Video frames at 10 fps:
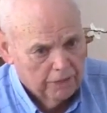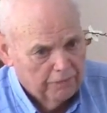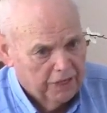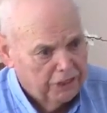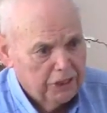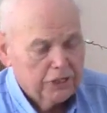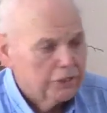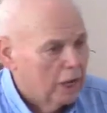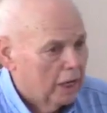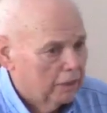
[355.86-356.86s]
They did
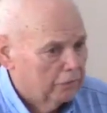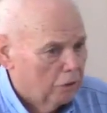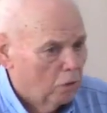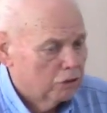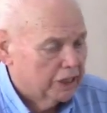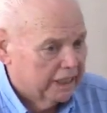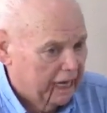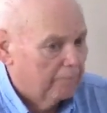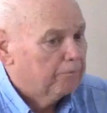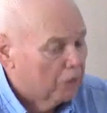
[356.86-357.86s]
not, those that
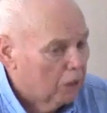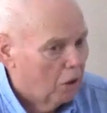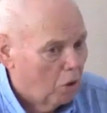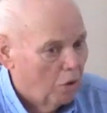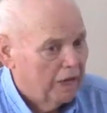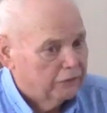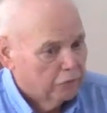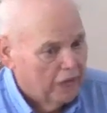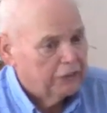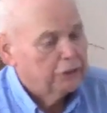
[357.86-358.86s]
kept the law and
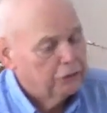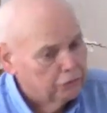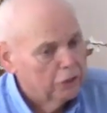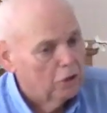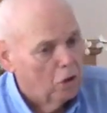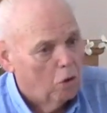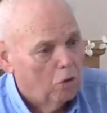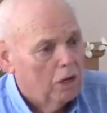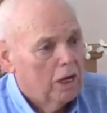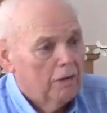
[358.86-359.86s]
tried to do the
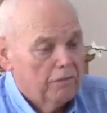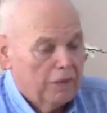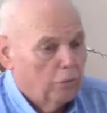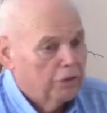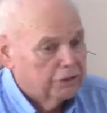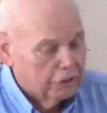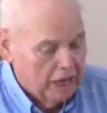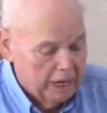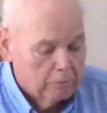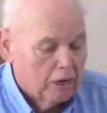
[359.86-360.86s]
law, they went
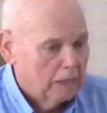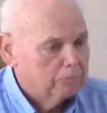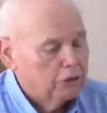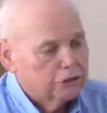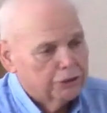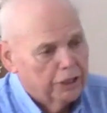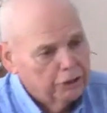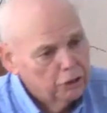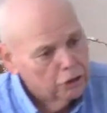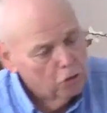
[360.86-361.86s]
to Abraham's bosom. Now
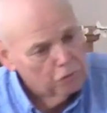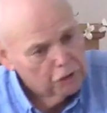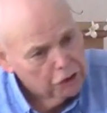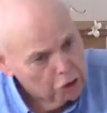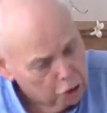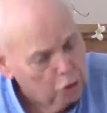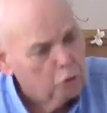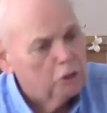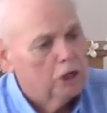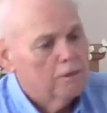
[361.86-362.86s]
you look over in
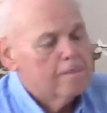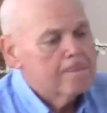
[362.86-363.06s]
Luke